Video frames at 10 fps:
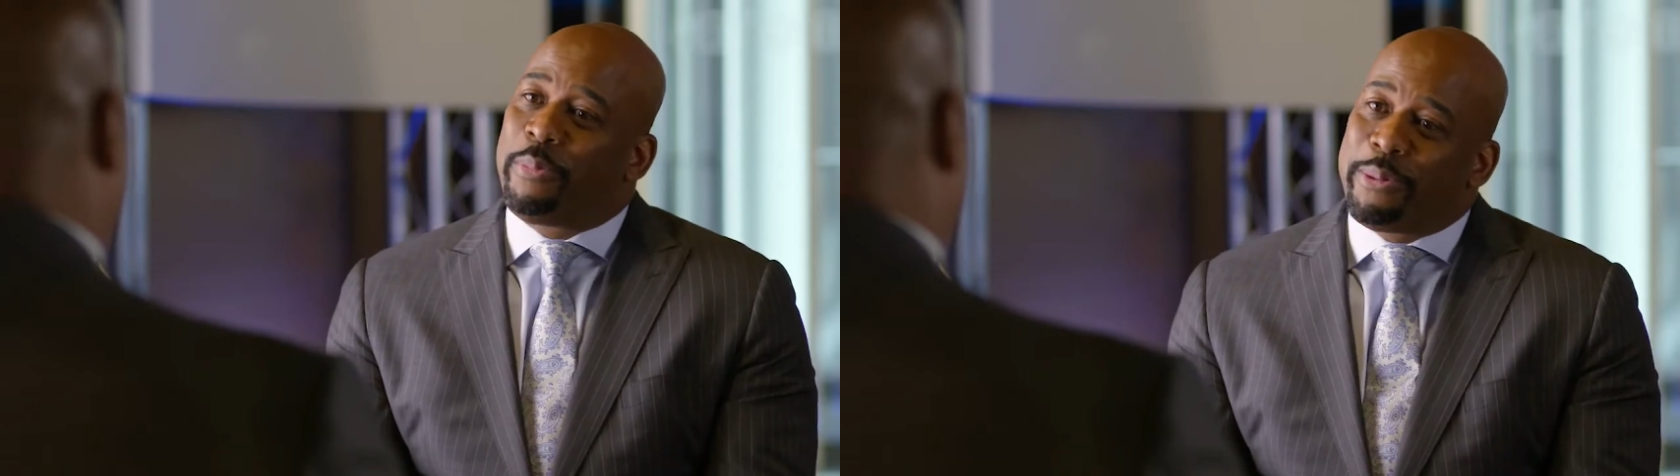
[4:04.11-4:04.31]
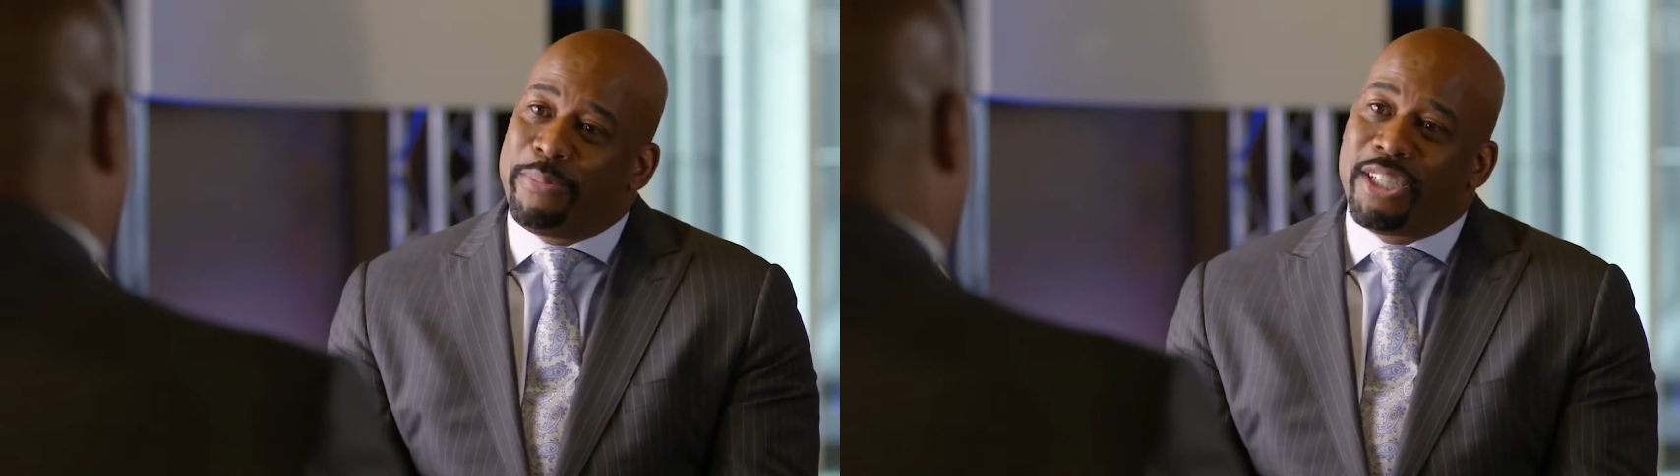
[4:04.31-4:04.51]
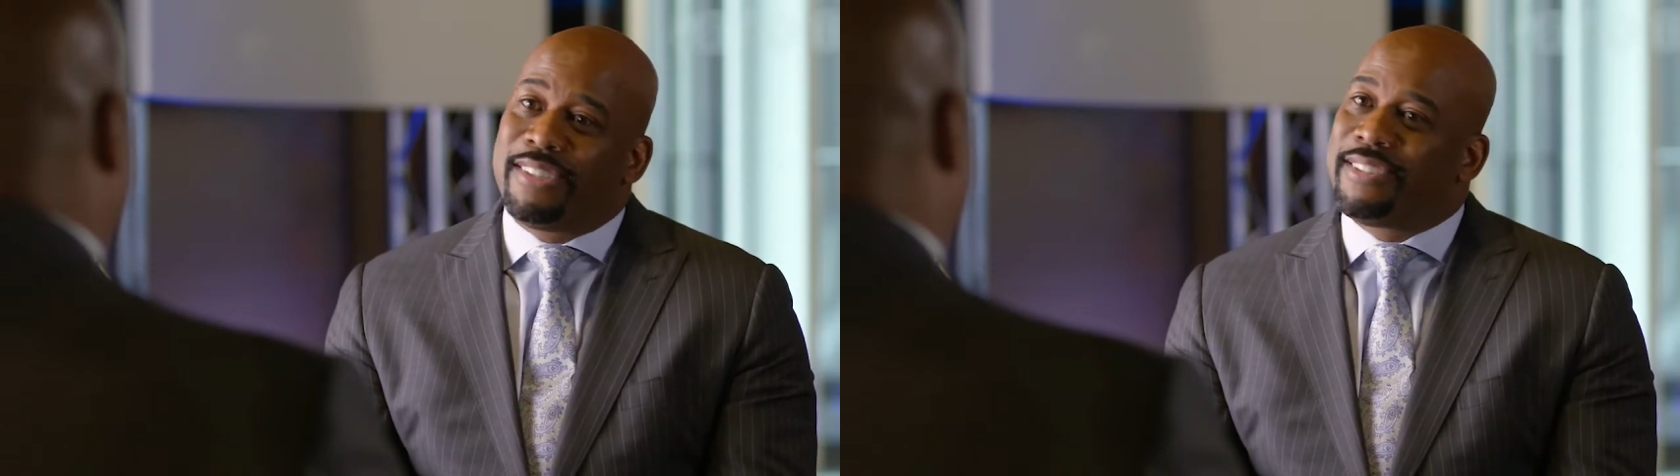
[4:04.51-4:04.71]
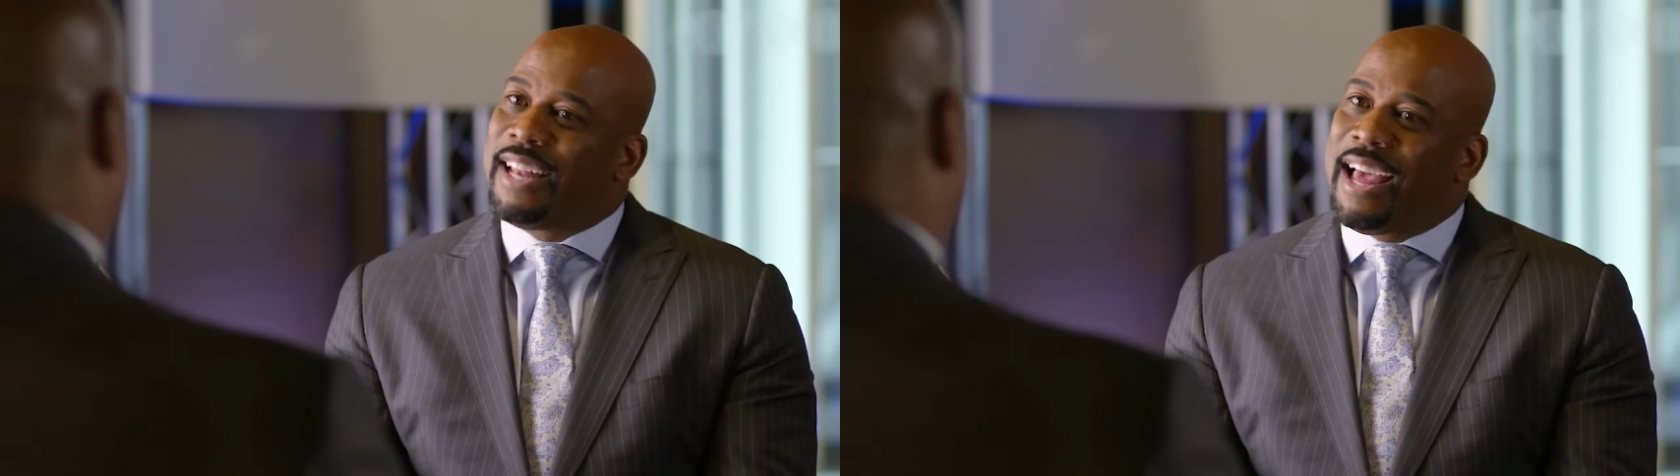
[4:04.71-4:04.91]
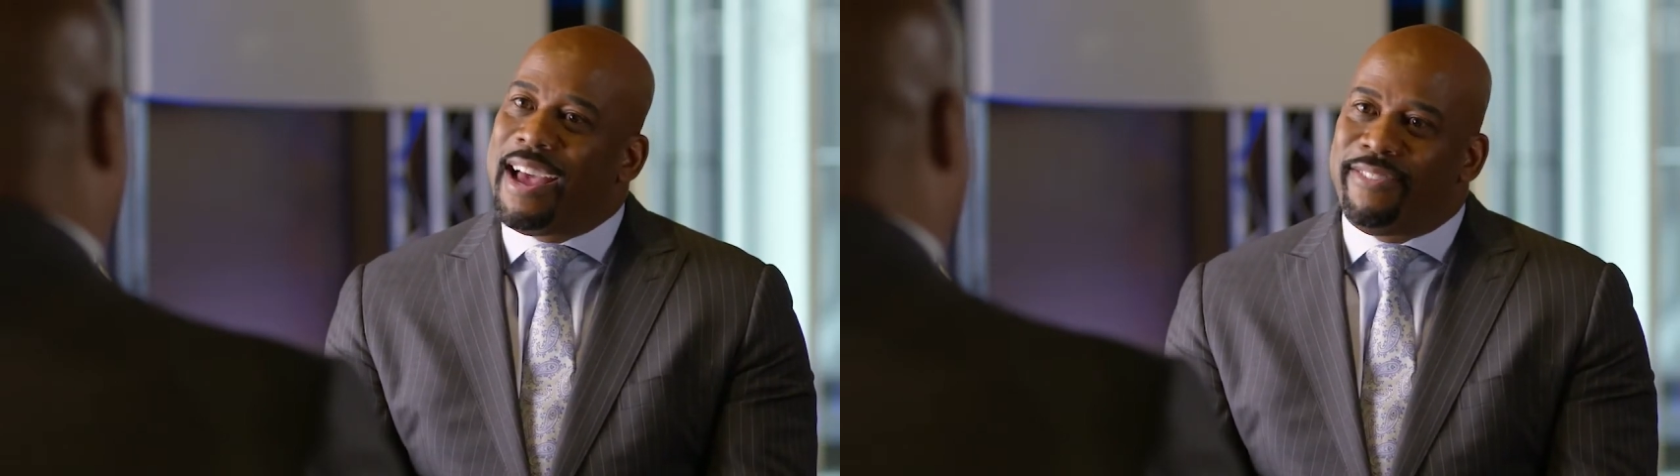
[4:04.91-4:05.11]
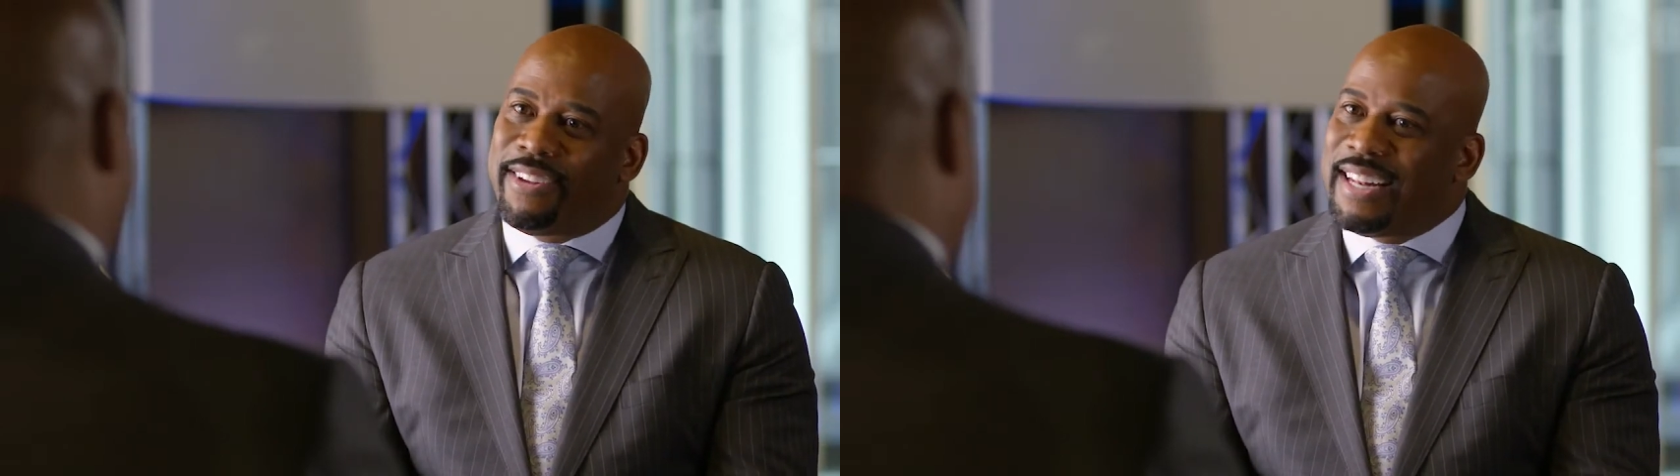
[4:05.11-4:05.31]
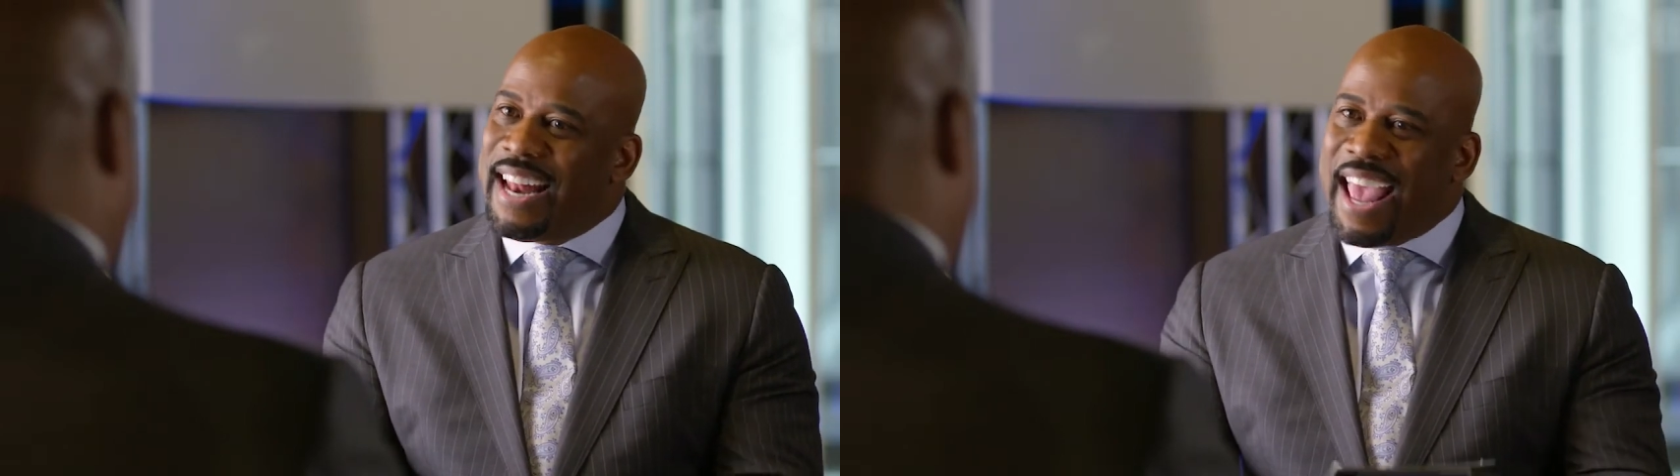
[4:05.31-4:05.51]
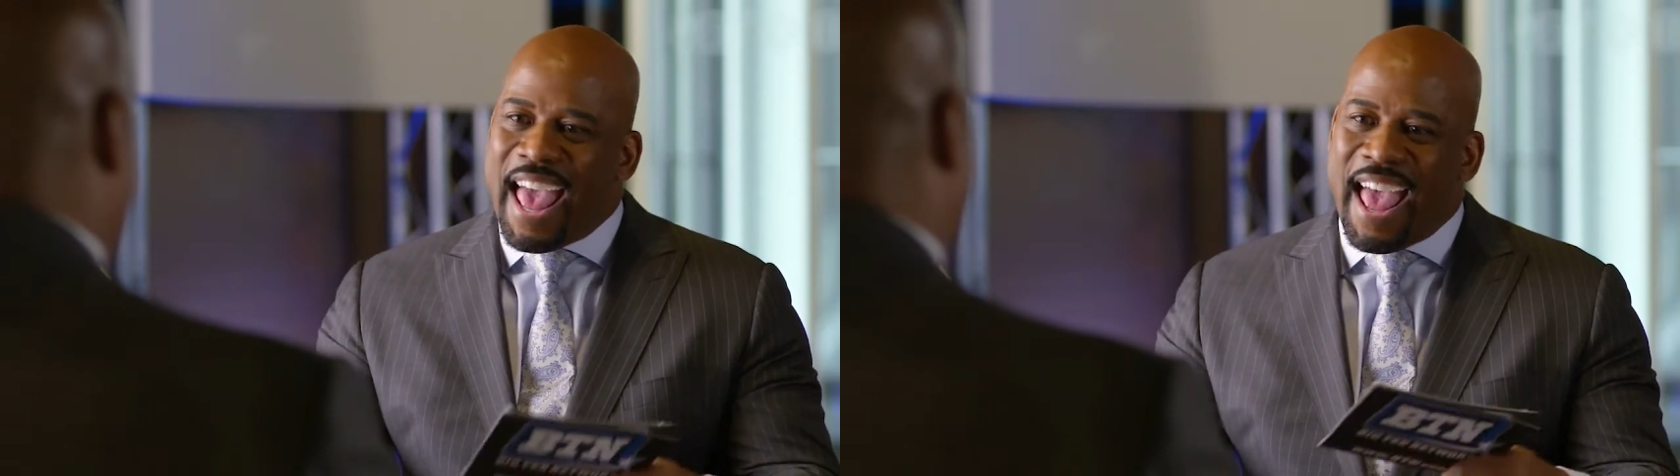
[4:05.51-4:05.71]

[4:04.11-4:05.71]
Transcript: Commissioner Slive and